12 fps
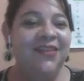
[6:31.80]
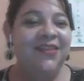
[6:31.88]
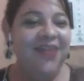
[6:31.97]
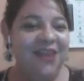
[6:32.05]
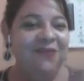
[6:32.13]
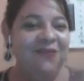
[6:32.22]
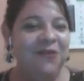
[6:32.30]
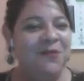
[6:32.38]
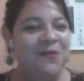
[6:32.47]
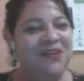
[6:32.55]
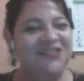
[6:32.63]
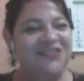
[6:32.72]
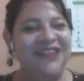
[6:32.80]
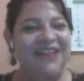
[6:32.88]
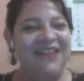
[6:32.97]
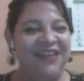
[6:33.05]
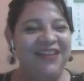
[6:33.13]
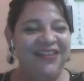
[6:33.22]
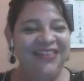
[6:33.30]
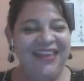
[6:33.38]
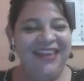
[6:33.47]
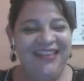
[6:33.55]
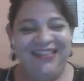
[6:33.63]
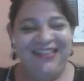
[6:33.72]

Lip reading: Thank you very much. Have a good day.